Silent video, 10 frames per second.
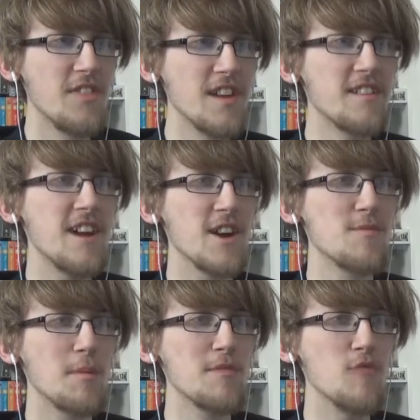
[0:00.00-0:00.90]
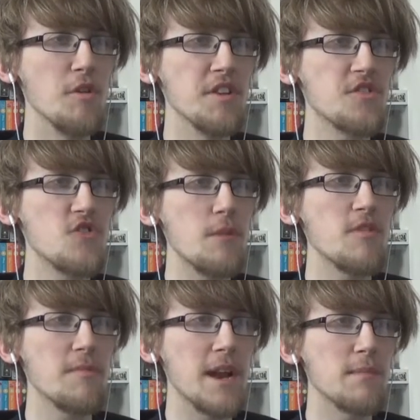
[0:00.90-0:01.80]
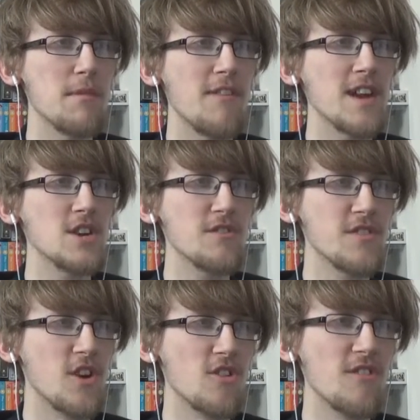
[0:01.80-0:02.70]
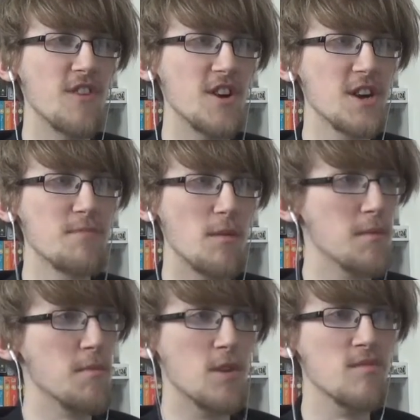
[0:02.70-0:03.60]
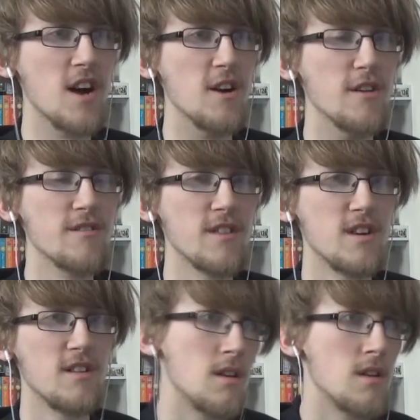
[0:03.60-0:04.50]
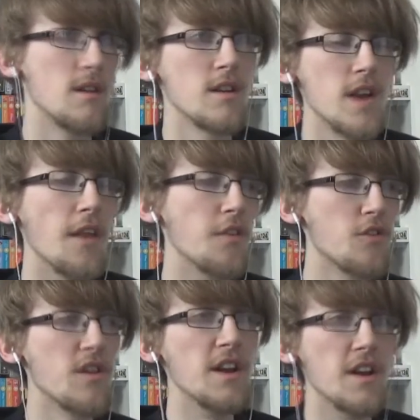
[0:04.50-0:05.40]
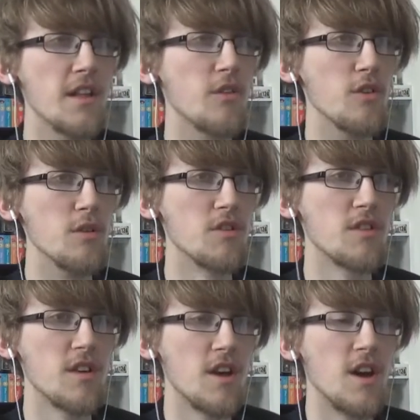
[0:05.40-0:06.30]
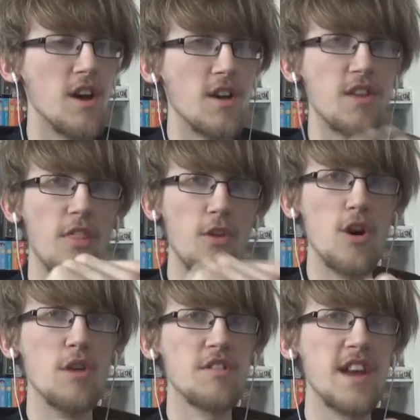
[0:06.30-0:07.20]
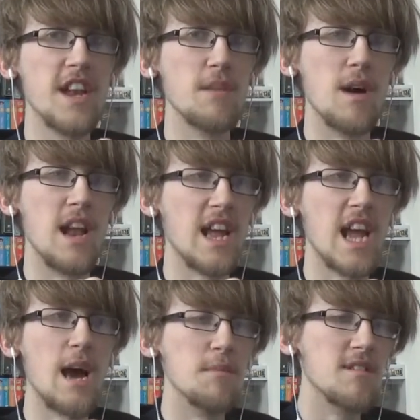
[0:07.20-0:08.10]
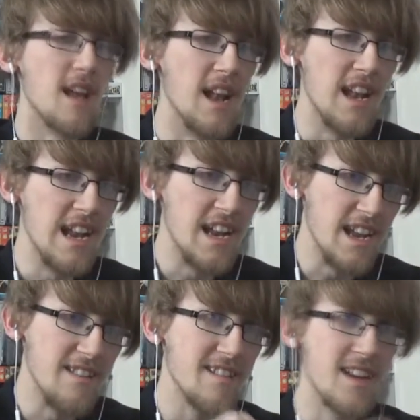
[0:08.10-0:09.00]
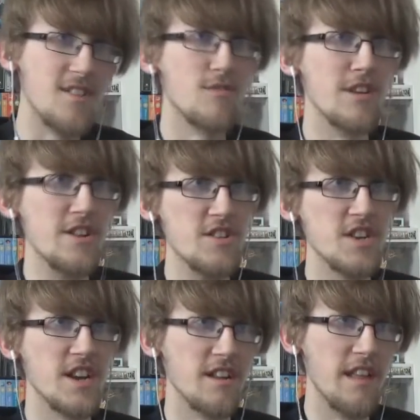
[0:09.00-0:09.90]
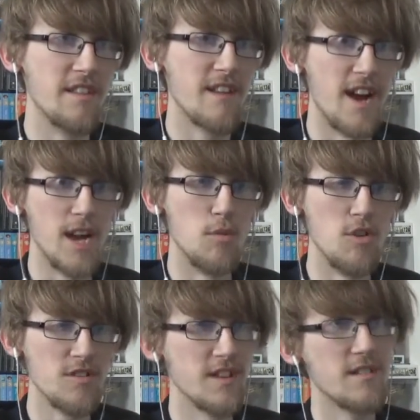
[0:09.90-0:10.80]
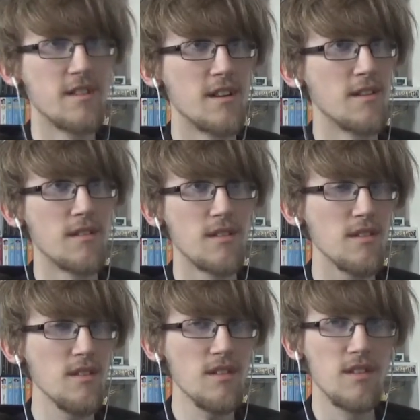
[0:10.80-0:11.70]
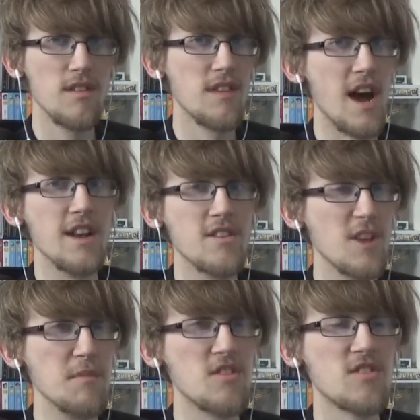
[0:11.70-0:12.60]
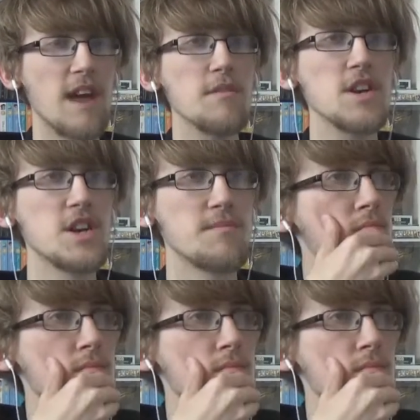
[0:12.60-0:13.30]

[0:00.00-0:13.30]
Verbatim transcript: Thing is now, you probably ruined his dreams of being a professional photographer. You probably put him right off. Yeah, this is the ending I thought it was. So I thought it was the ending where like Ami's like leaning in to kiss Ryuji and then Tiger walks in. That ending's gonna be savage.